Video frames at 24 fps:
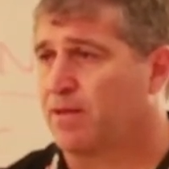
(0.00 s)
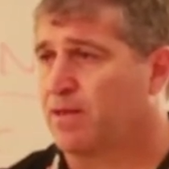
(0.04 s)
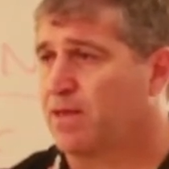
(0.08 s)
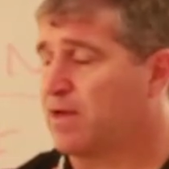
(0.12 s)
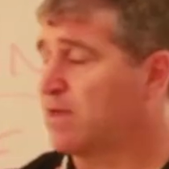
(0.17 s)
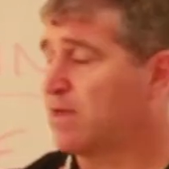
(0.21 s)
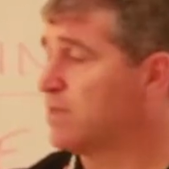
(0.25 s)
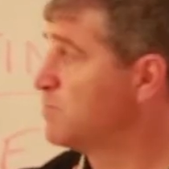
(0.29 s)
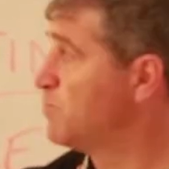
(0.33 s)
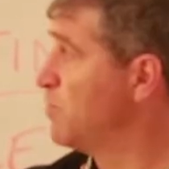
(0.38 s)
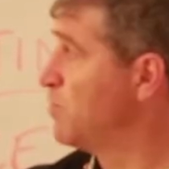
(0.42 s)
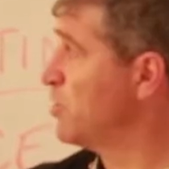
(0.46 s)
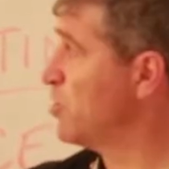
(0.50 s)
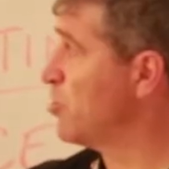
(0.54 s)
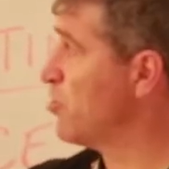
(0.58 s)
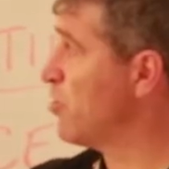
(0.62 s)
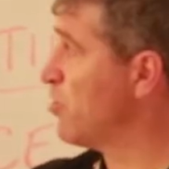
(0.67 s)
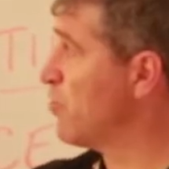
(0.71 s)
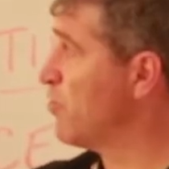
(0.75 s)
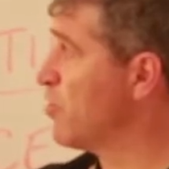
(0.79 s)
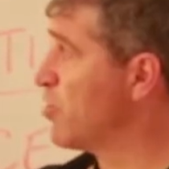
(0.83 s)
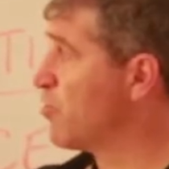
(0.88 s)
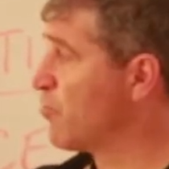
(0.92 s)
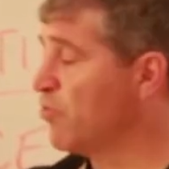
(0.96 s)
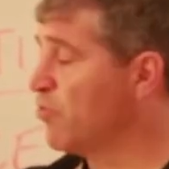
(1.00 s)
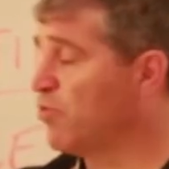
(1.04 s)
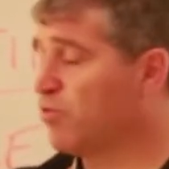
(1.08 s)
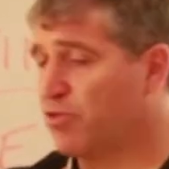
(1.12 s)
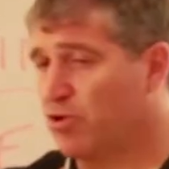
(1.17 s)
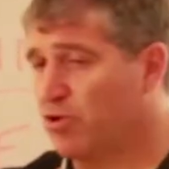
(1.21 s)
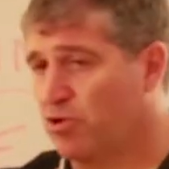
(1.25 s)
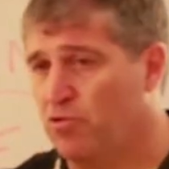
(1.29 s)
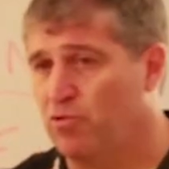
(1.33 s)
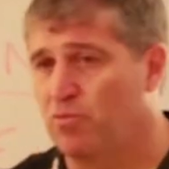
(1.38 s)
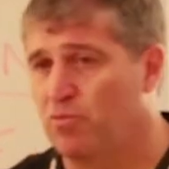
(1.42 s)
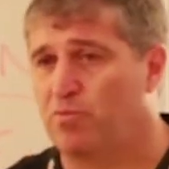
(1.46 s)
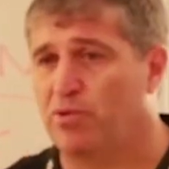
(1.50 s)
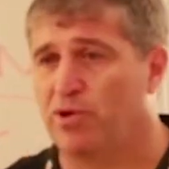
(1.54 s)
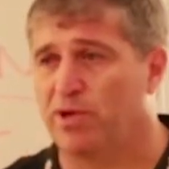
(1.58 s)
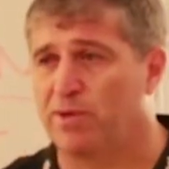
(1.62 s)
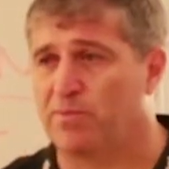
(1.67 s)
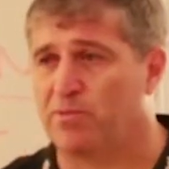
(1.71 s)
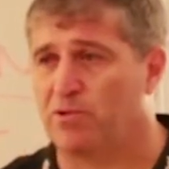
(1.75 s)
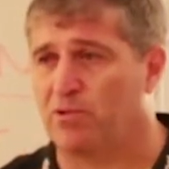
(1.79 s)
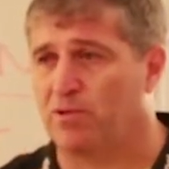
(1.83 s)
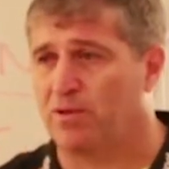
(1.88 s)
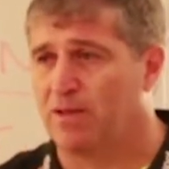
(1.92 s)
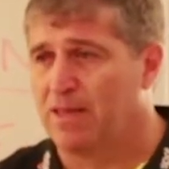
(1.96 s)
Okay, but you've got to recruit the good
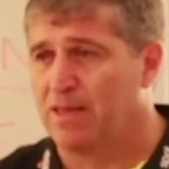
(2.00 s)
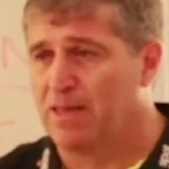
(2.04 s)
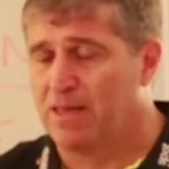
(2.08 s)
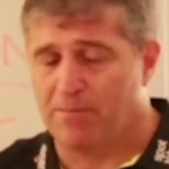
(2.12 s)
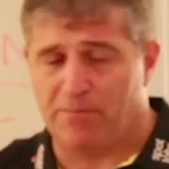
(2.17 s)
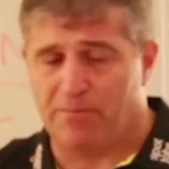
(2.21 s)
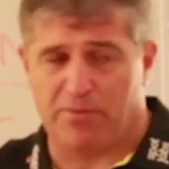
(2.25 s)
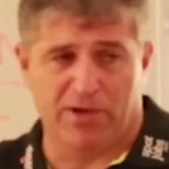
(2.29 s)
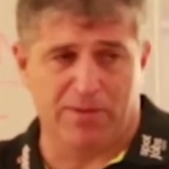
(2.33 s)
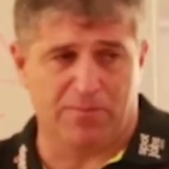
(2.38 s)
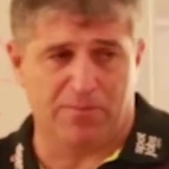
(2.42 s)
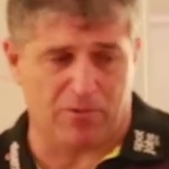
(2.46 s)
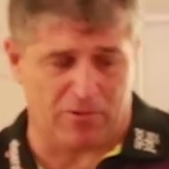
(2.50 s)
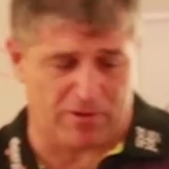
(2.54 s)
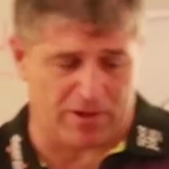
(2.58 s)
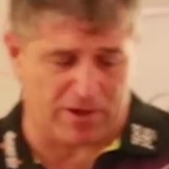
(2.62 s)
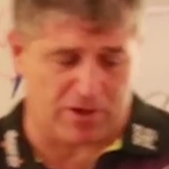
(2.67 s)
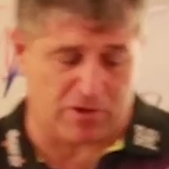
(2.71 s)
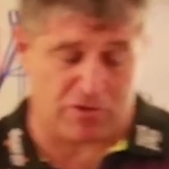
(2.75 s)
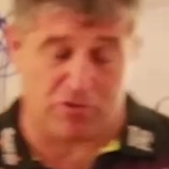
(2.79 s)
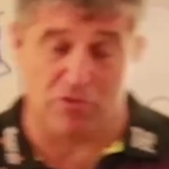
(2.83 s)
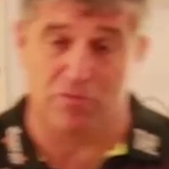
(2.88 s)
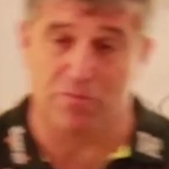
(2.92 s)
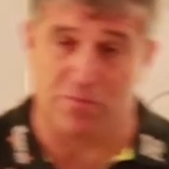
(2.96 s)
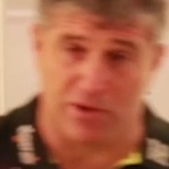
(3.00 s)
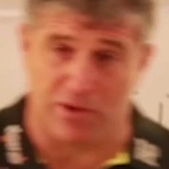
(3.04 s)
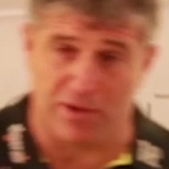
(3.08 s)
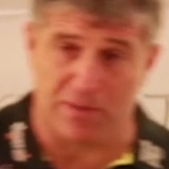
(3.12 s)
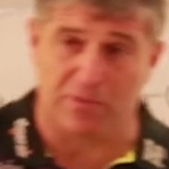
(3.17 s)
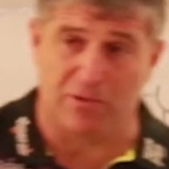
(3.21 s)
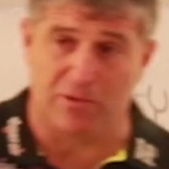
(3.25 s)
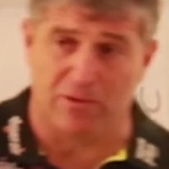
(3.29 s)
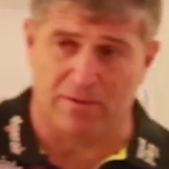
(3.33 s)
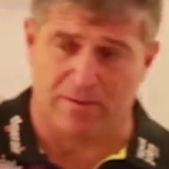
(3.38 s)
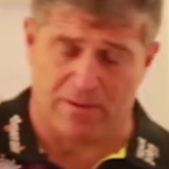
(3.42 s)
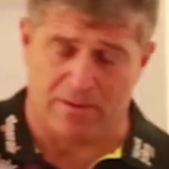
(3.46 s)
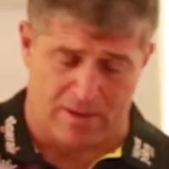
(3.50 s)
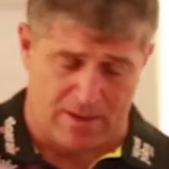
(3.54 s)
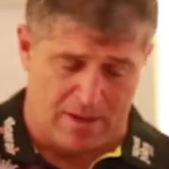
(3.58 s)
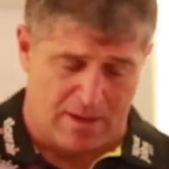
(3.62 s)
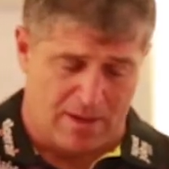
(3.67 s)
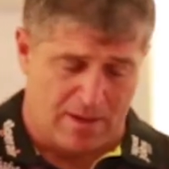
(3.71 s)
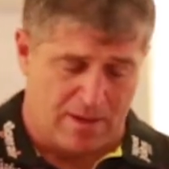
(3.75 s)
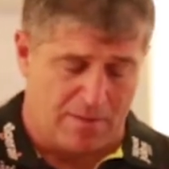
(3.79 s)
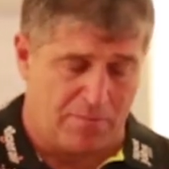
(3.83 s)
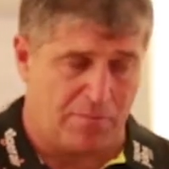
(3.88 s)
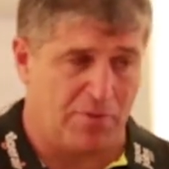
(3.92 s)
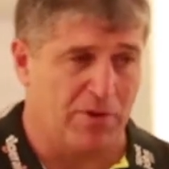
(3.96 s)
people, people that are good people
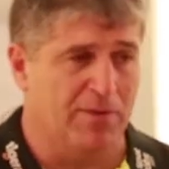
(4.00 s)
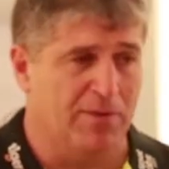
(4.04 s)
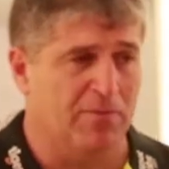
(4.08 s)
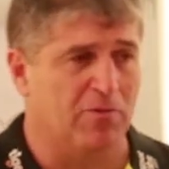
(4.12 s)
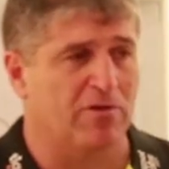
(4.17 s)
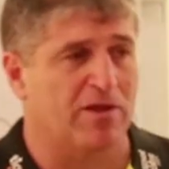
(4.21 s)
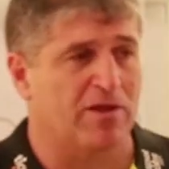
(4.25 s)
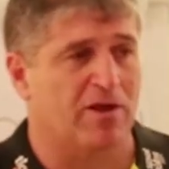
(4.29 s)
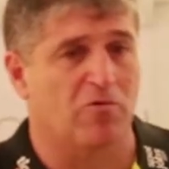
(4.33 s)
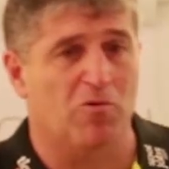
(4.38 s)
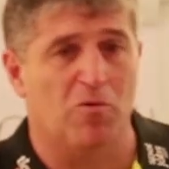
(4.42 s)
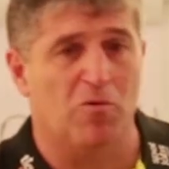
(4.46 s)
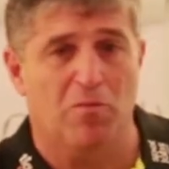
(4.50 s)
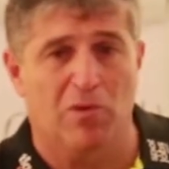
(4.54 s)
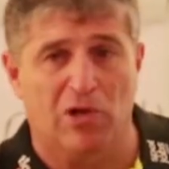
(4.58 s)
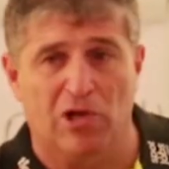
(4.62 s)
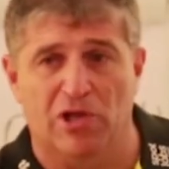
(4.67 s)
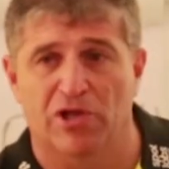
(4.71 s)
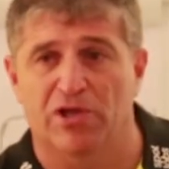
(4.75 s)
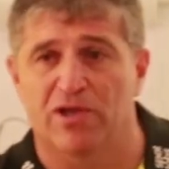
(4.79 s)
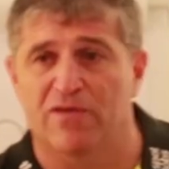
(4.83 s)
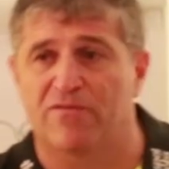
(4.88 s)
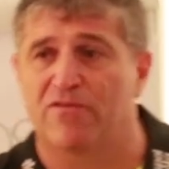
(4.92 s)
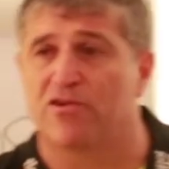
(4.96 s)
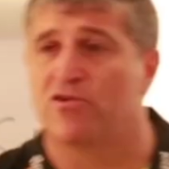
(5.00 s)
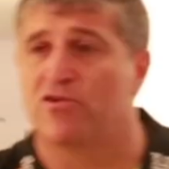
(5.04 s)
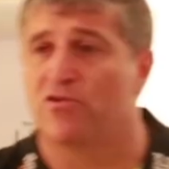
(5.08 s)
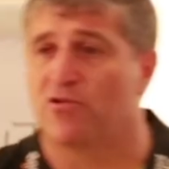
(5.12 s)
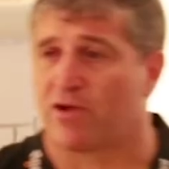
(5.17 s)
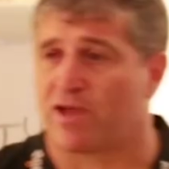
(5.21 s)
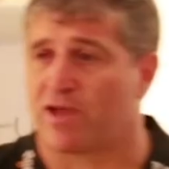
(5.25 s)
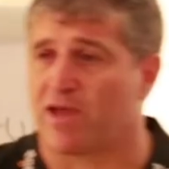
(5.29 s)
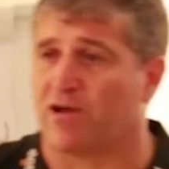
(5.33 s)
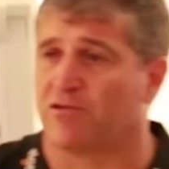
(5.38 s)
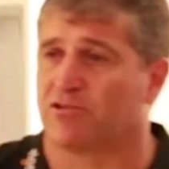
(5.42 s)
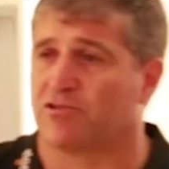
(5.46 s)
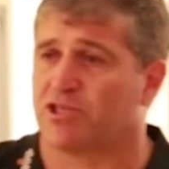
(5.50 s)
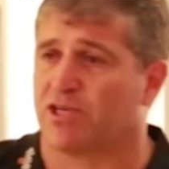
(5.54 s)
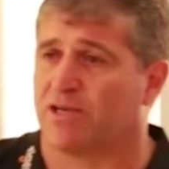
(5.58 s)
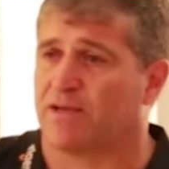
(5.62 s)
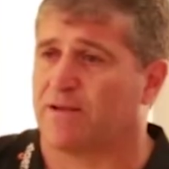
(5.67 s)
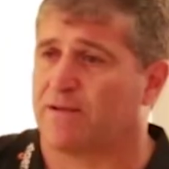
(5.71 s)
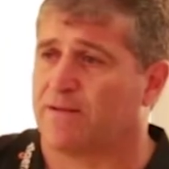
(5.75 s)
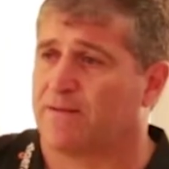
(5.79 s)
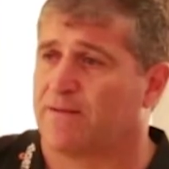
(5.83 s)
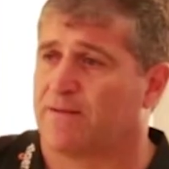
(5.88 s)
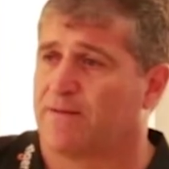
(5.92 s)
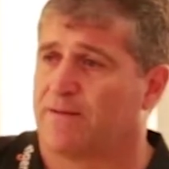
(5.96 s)
people that will believe in your culture.
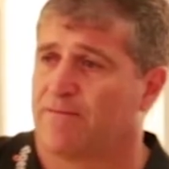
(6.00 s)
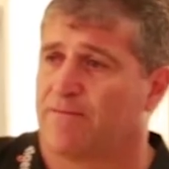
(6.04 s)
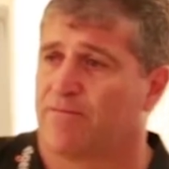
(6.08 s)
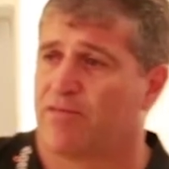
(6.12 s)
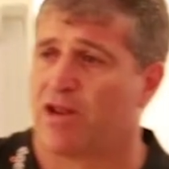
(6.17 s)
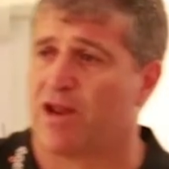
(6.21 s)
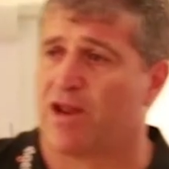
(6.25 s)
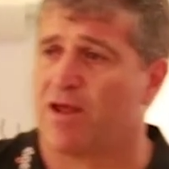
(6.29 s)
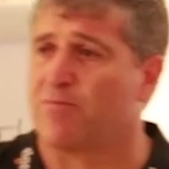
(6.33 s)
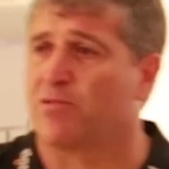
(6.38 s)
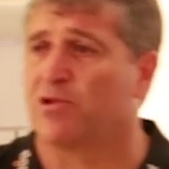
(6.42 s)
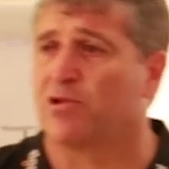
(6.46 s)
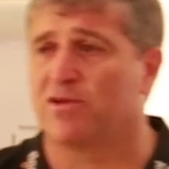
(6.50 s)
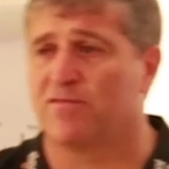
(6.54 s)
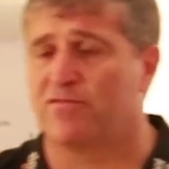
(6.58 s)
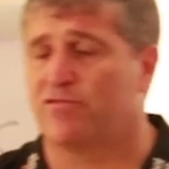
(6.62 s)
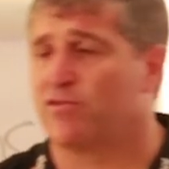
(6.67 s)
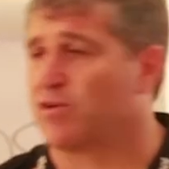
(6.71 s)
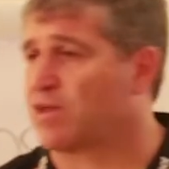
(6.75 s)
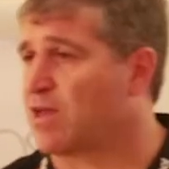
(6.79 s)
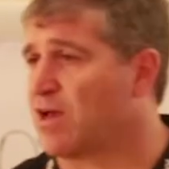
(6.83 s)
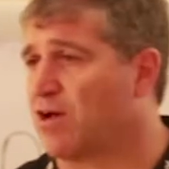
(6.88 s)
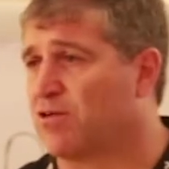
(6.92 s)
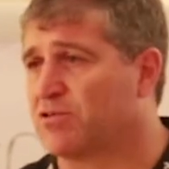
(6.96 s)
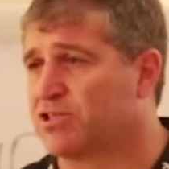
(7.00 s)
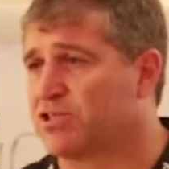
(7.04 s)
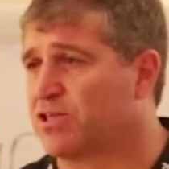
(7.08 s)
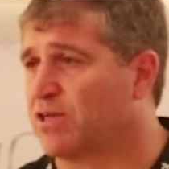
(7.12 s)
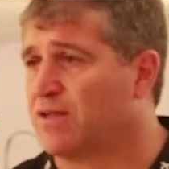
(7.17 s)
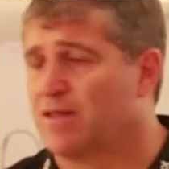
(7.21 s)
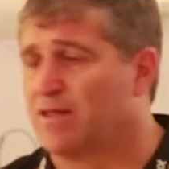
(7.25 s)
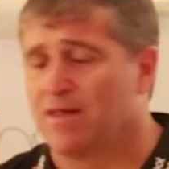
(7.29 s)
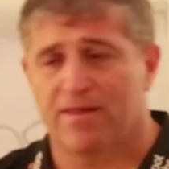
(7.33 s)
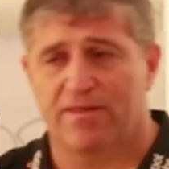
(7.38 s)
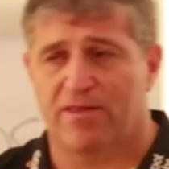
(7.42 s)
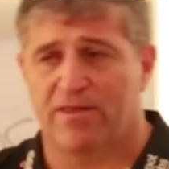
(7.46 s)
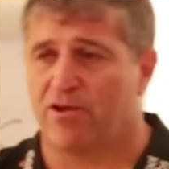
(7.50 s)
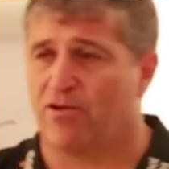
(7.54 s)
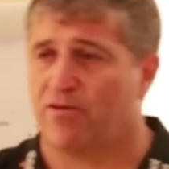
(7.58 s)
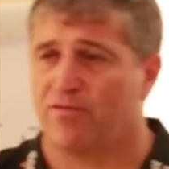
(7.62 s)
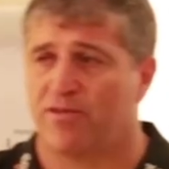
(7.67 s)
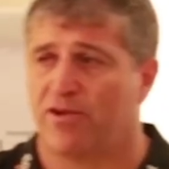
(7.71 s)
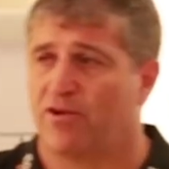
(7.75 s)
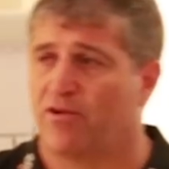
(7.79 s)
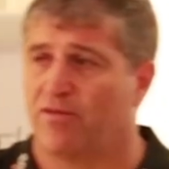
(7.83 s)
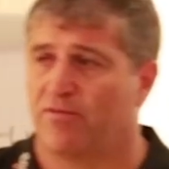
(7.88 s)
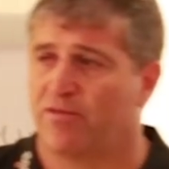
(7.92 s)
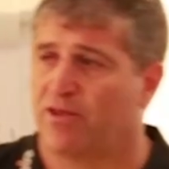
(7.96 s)
they don't believe in your culture, they're
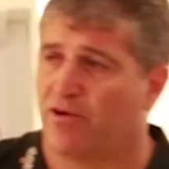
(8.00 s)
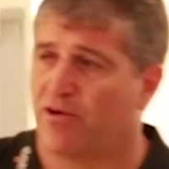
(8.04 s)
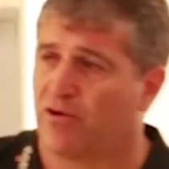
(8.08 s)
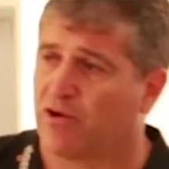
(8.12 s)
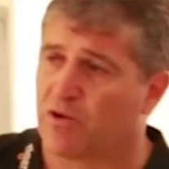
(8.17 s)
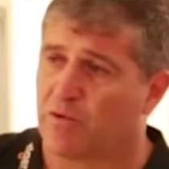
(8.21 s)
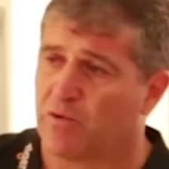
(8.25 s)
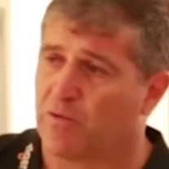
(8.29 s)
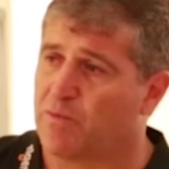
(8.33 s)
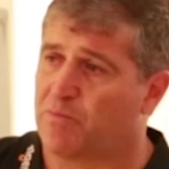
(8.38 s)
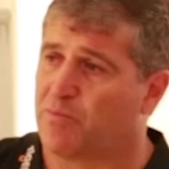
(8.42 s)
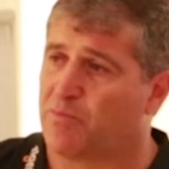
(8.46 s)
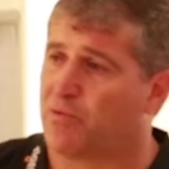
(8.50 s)
not, they're not, they're not going to